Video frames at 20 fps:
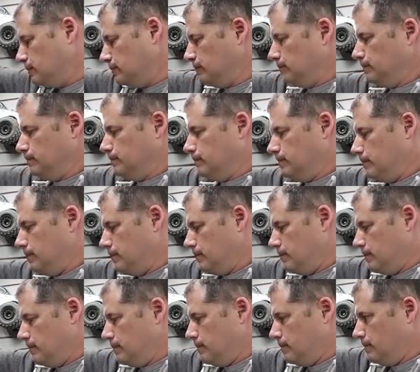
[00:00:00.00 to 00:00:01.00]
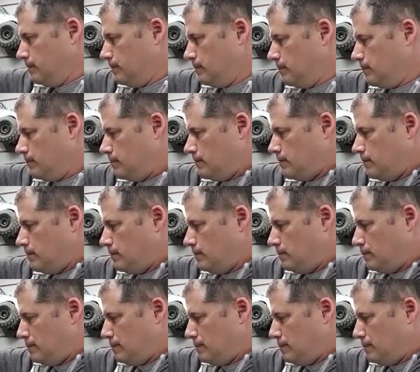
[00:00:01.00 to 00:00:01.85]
(silence)